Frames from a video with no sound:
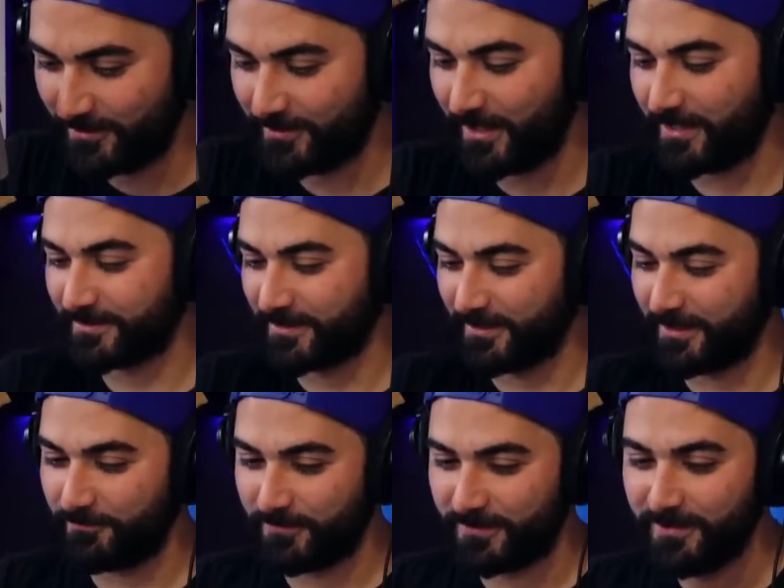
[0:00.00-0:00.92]
You guys could
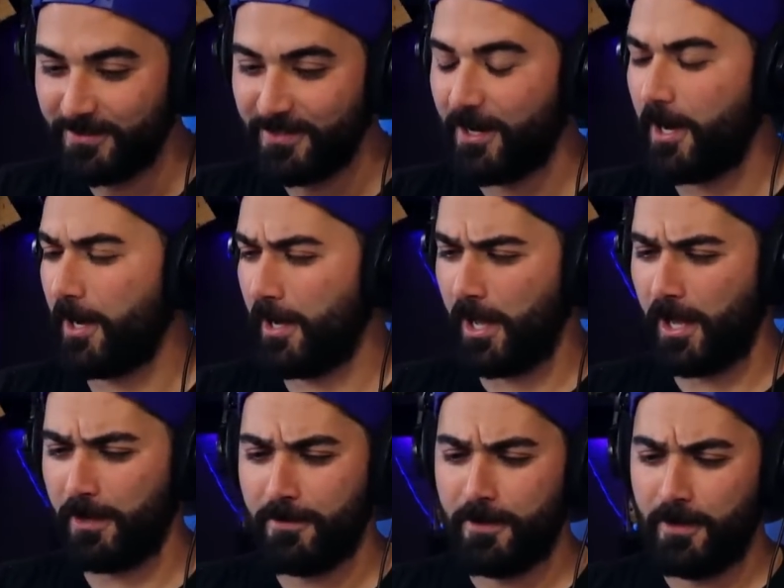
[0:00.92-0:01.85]
GIF it.
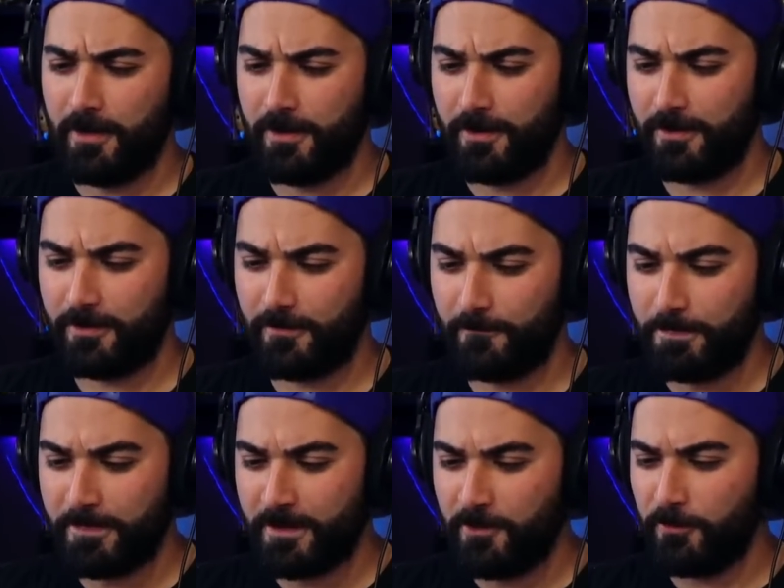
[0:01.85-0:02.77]
What
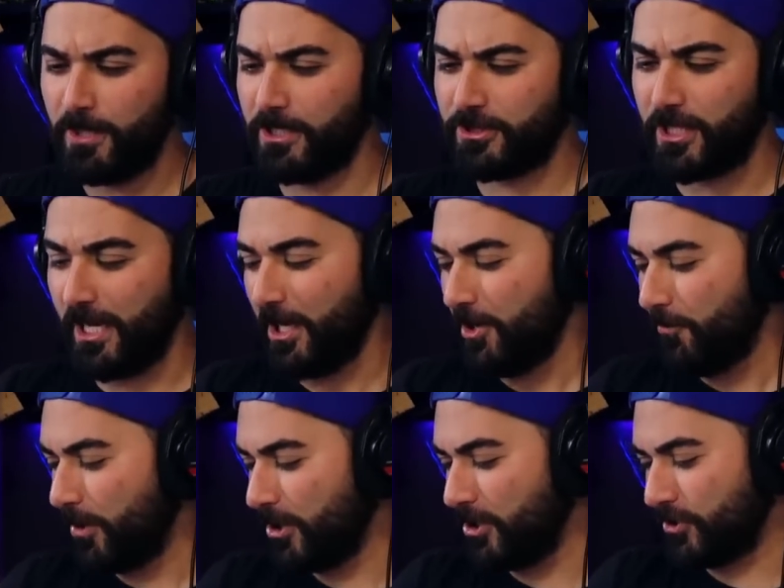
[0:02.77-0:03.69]
do you think?
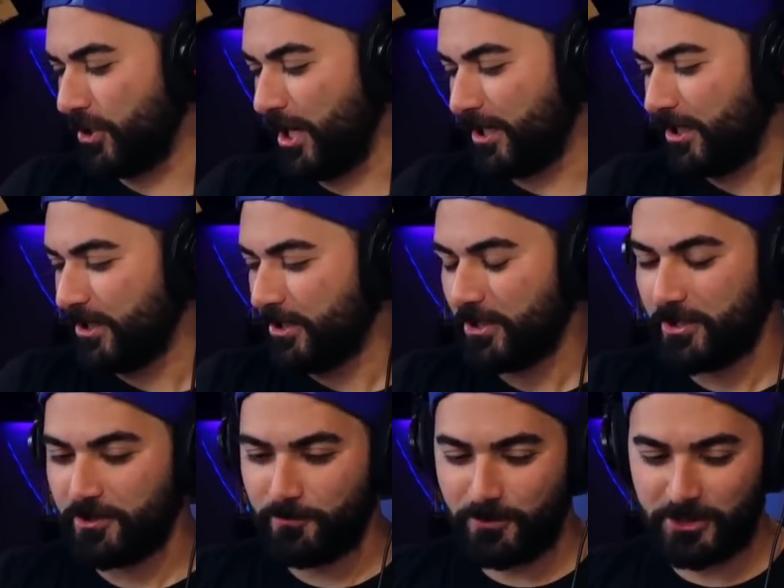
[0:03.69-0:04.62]
What do you think?
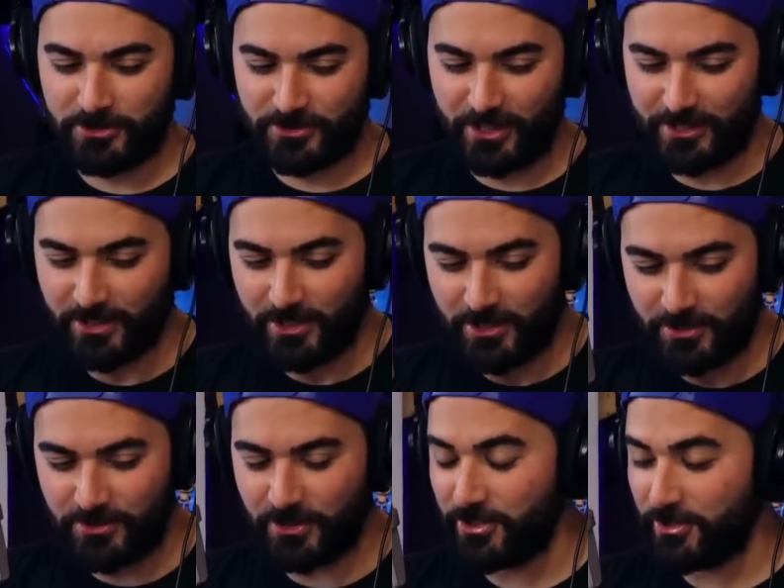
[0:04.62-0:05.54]
What do you think?
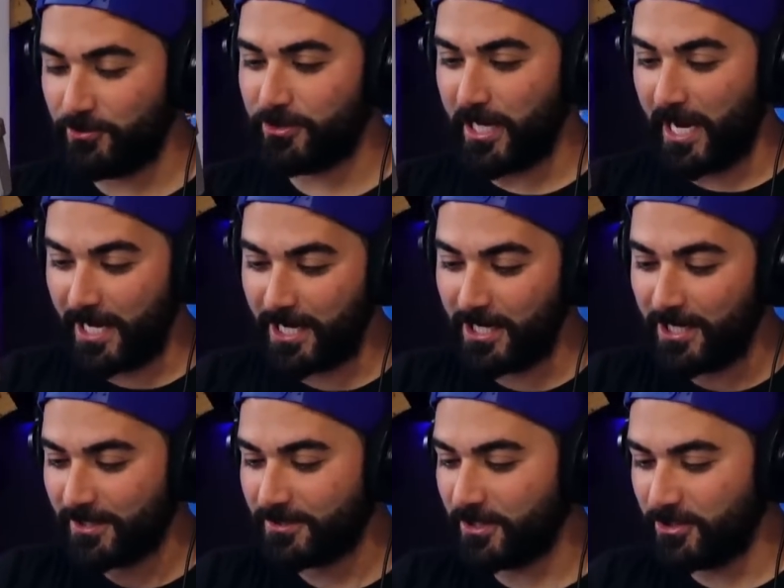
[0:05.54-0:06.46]
The New
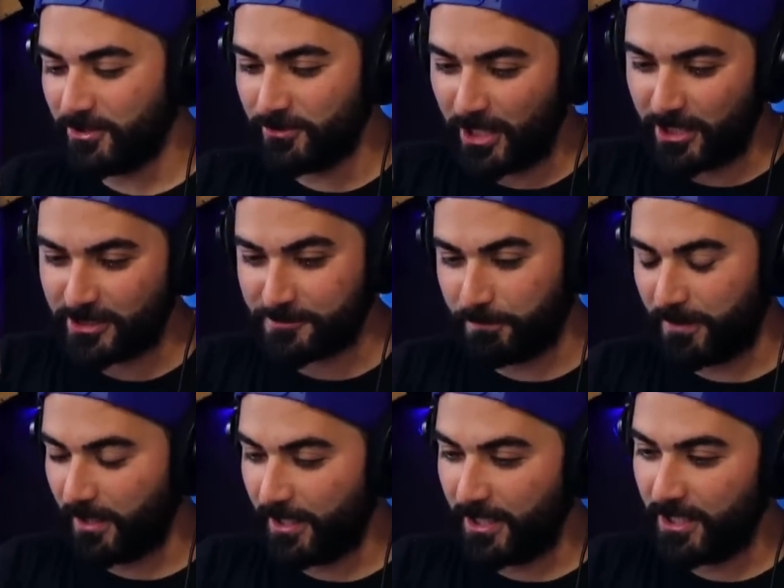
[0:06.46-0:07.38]
Day? The New Day is
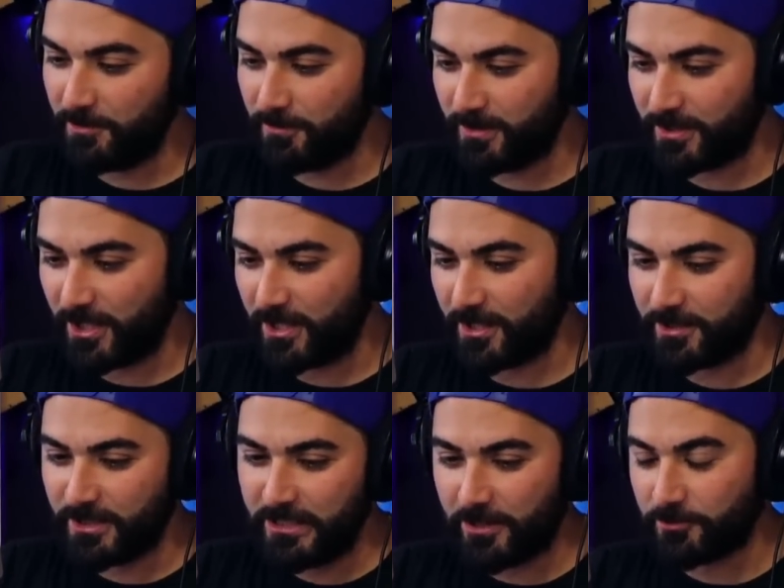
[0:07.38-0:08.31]
playing with their
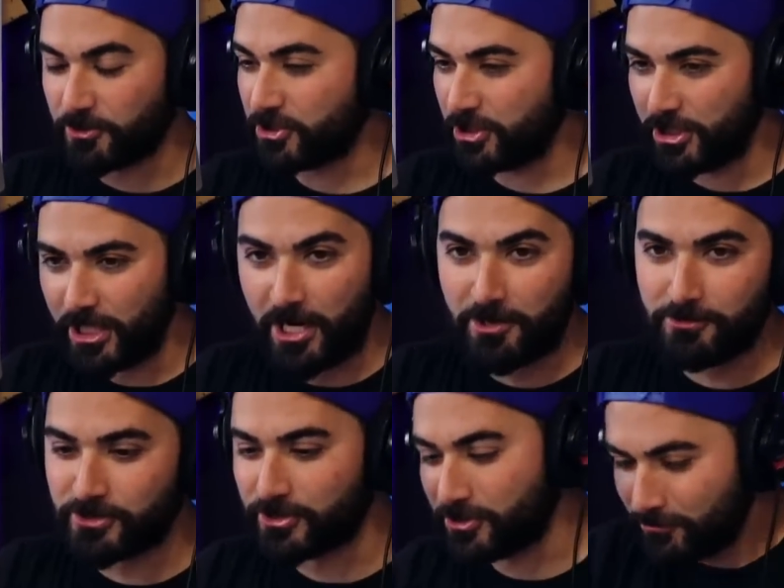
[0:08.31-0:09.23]
Neo
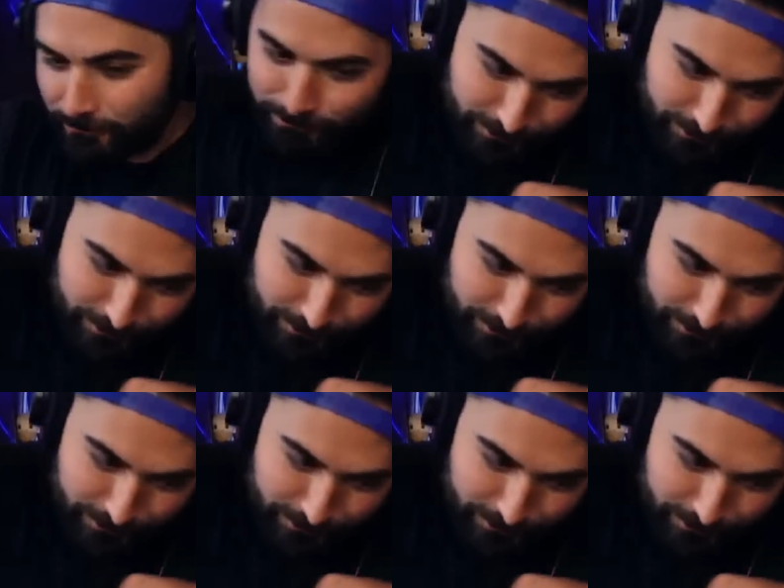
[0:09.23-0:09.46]
Geos?